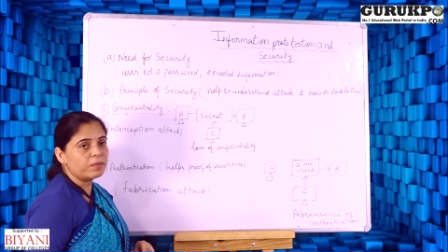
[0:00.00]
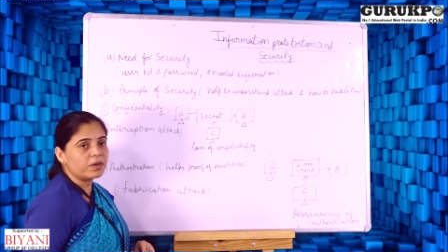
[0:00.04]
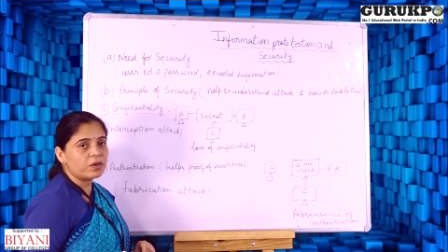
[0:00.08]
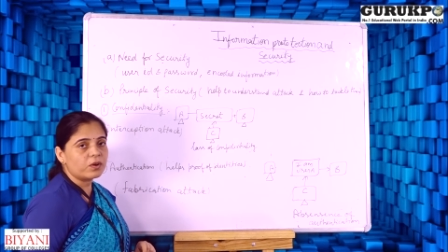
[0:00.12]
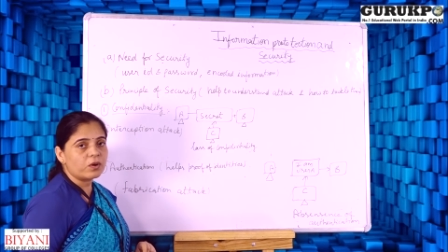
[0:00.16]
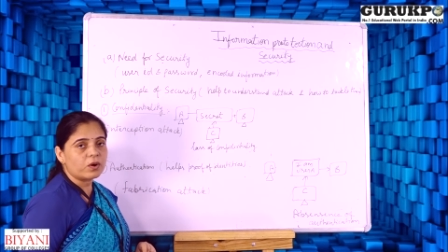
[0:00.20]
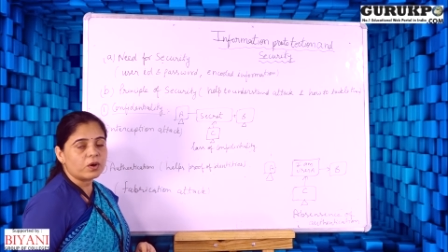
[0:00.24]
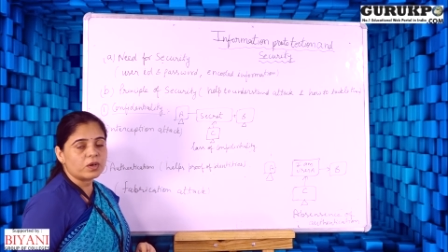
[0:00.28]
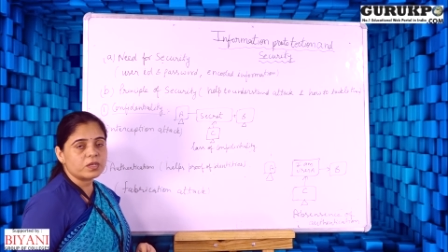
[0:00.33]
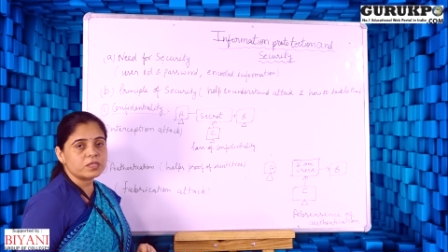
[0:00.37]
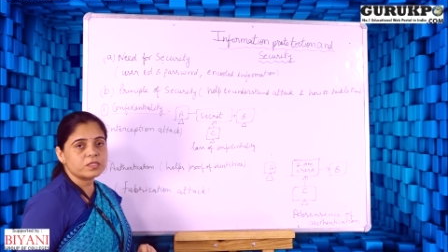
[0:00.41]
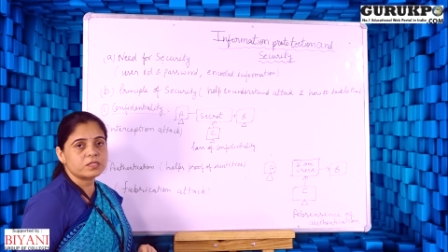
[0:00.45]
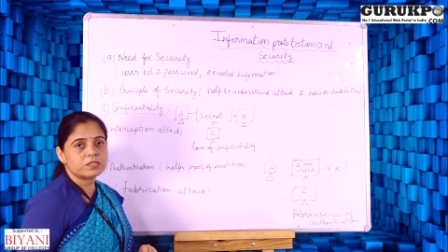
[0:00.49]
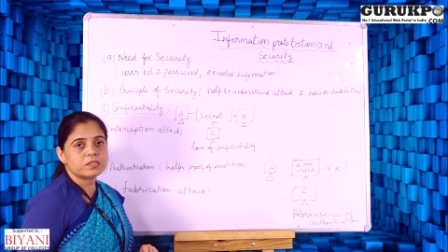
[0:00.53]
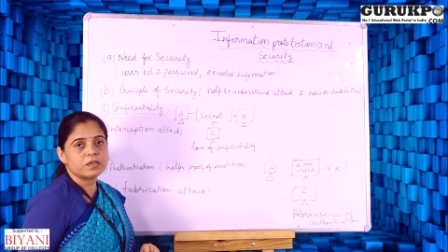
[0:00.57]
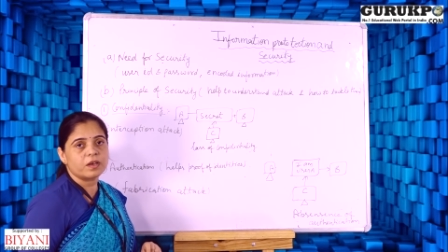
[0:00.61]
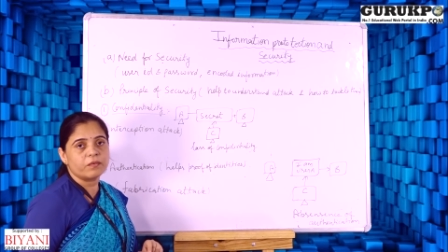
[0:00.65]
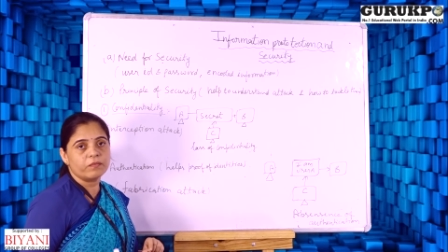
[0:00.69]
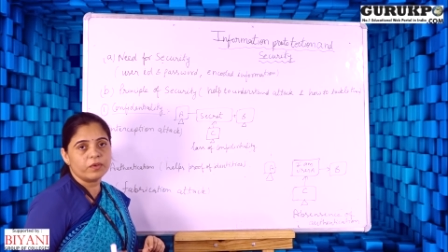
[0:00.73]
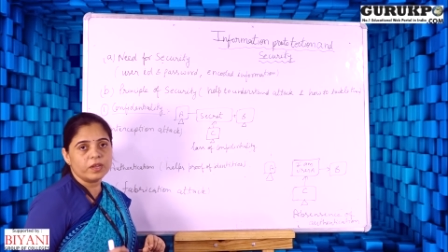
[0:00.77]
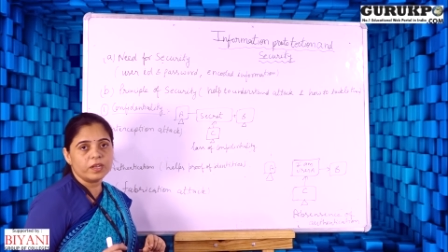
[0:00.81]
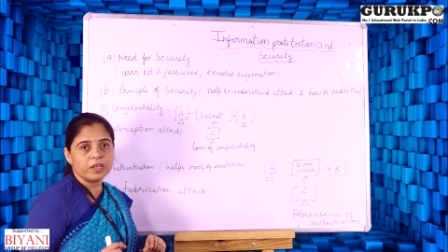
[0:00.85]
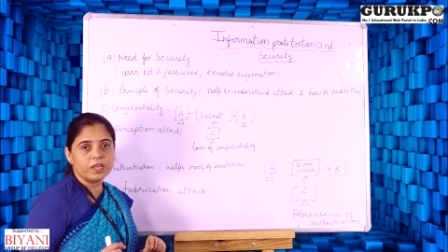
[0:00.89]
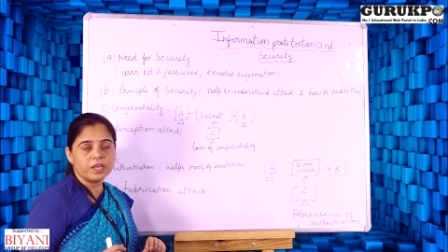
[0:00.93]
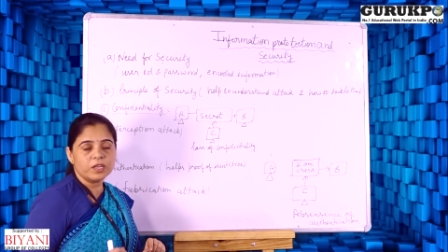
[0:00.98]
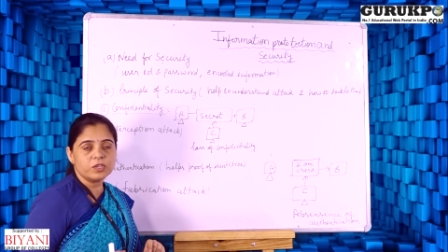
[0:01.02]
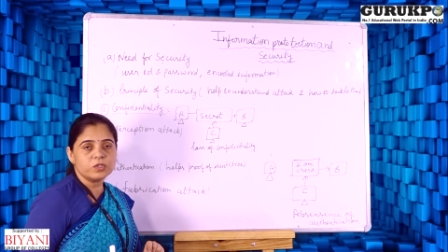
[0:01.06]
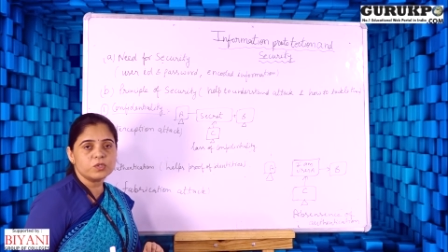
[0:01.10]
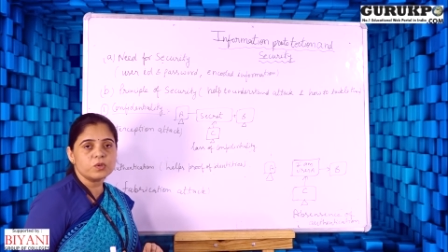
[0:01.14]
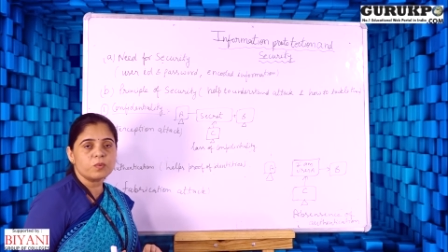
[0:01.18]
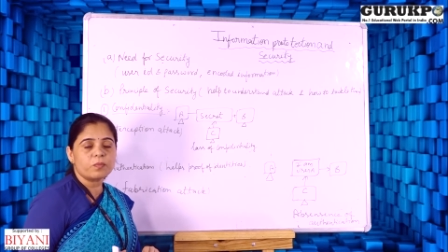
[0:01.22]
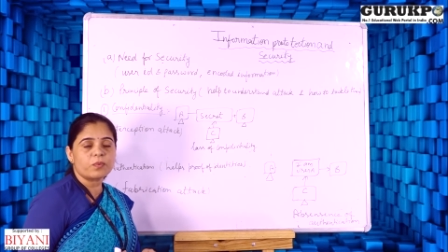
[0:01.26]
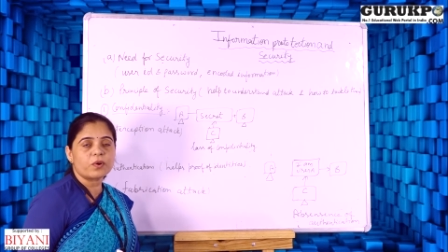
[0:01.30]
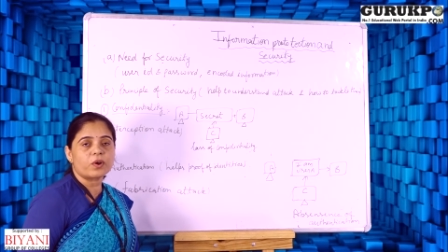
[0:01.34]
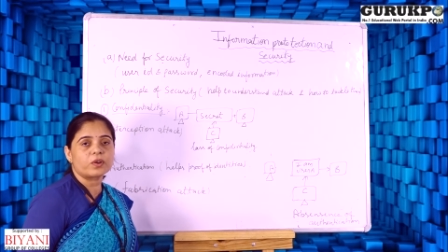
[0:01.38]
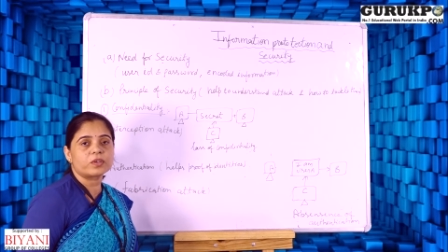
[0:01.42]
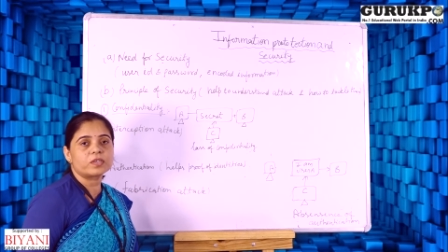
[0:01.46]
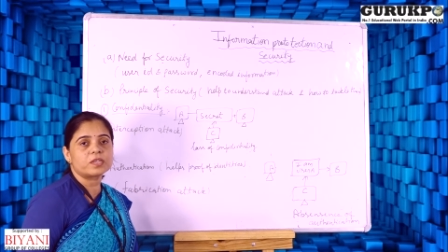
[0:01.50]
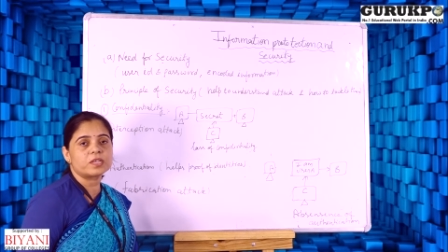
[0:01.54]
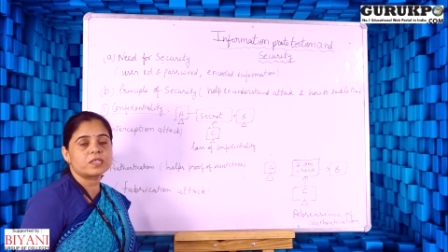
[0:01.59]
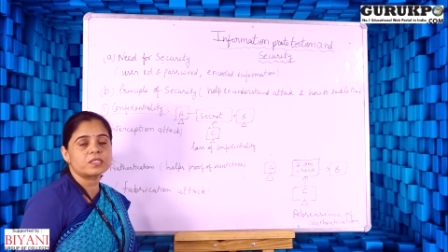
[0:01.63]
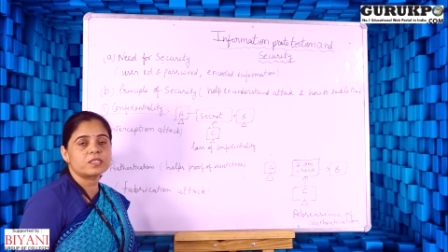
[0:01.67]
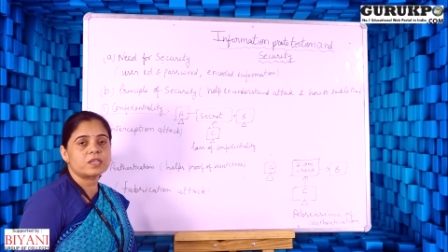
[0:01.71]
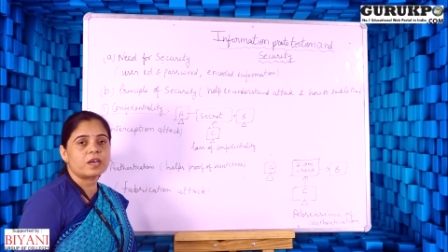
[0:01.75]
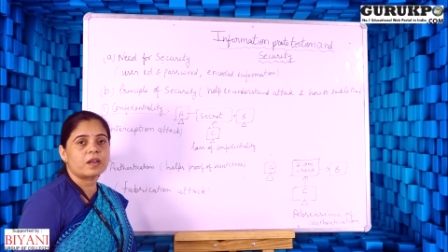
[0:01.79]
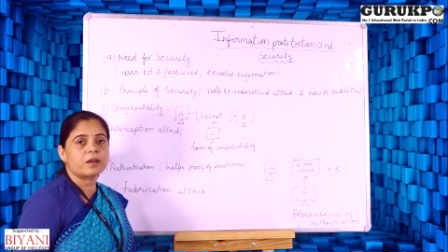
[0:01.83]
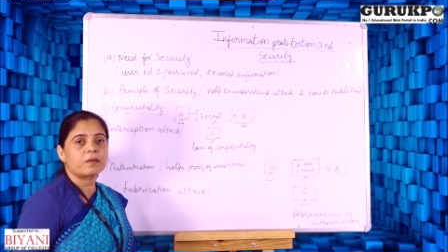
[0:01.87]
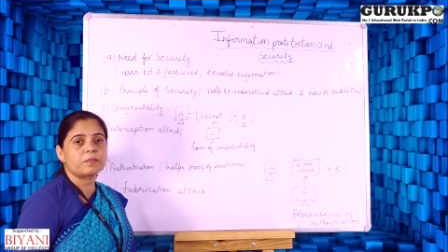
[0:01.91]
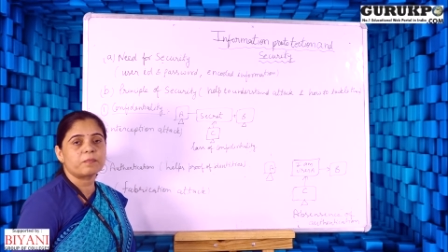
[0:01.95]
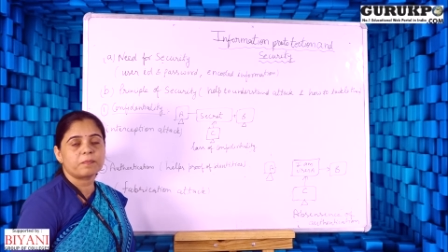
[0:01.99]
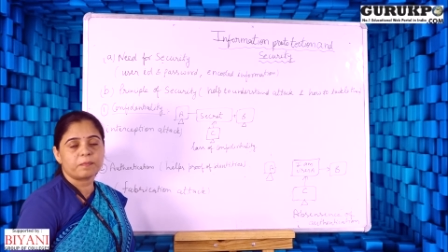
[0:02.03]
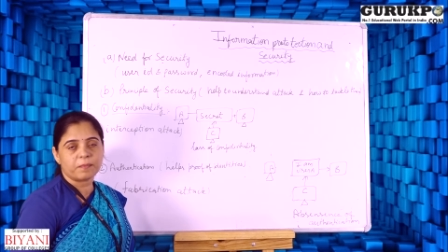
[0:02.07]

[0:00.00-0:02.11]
because we need to protect our